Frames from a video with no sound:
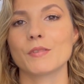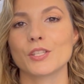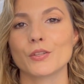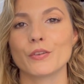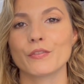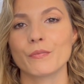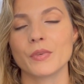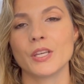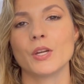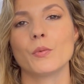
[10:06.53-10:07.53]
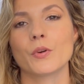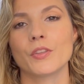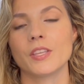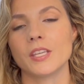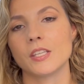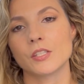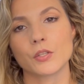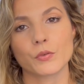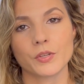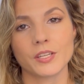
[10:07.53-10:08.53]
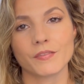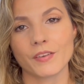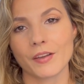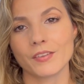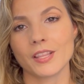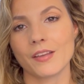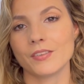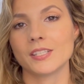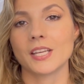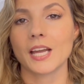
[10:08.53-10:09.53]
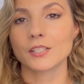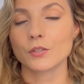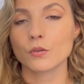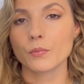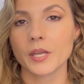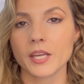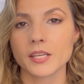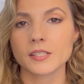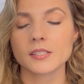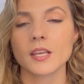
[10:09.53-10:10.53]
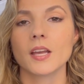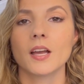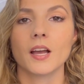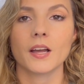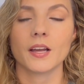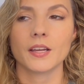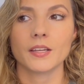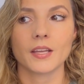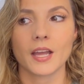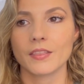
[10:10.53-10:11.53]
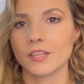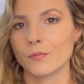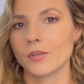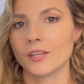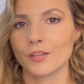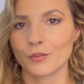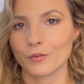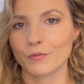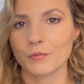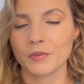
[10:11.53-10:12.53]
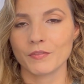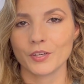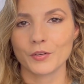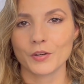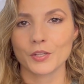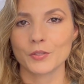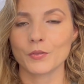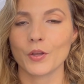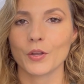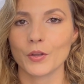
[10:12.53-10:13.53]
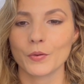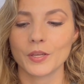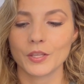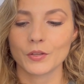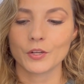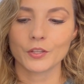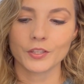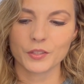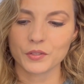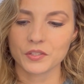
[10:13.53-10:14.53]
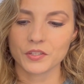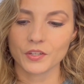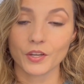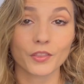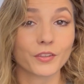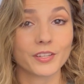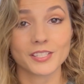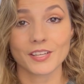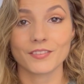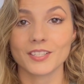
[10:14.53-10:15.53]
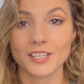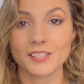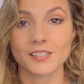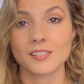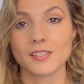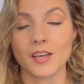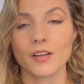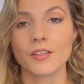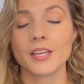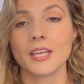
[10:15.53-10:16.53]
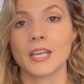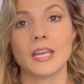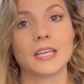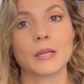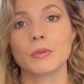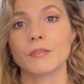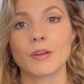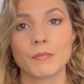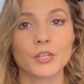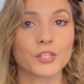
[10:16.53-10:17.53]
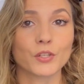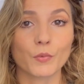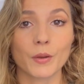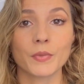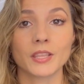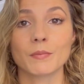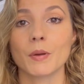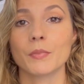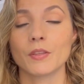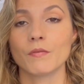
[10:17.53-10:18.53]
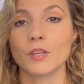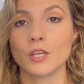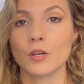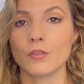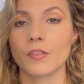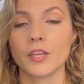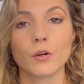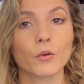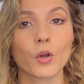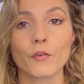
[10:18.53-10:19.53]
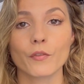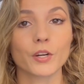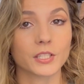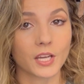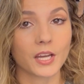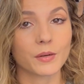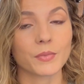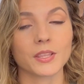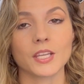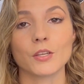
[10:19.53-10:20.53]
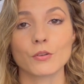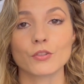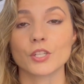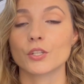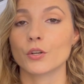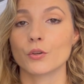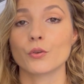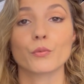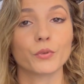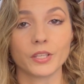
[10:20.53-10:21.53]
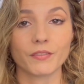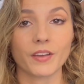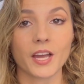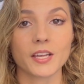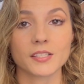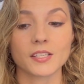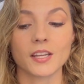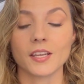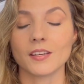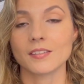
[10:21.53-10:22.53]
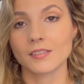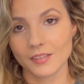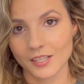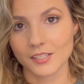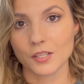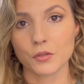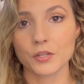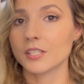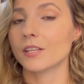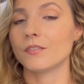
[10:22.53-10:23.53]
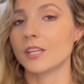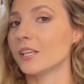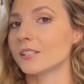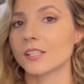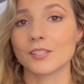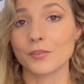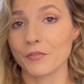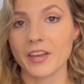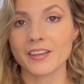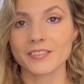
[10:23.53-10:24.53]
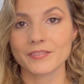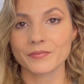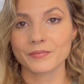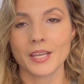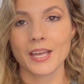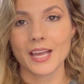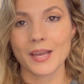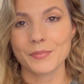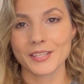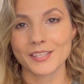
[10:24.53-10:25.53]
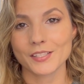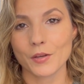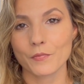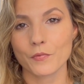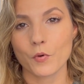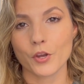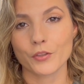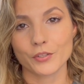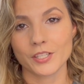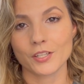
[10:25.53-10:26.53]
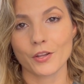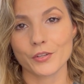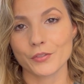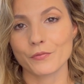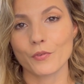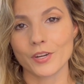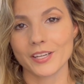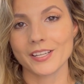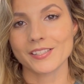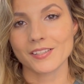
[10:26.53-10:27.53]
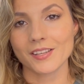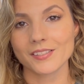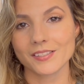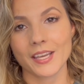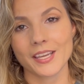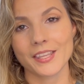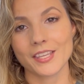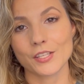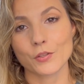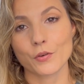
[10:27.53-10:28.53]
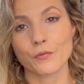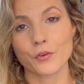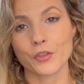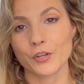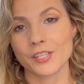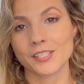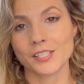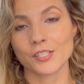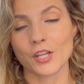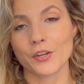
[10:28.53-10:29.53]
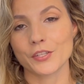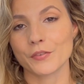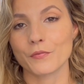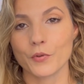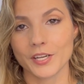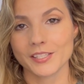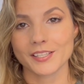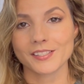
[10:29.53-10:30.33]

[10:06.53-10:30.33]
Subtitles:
that sold for me were these green 511 tactical pants. I had them in a thrift with me video not too long ago either. They only took 37 days to sell. And I believe I mentioned when I picked them up in the video that they don't go for a ton, but they usually turn really fast. And they did. 37 days is great. I picked these up for $13.49 and they sold for $36.40.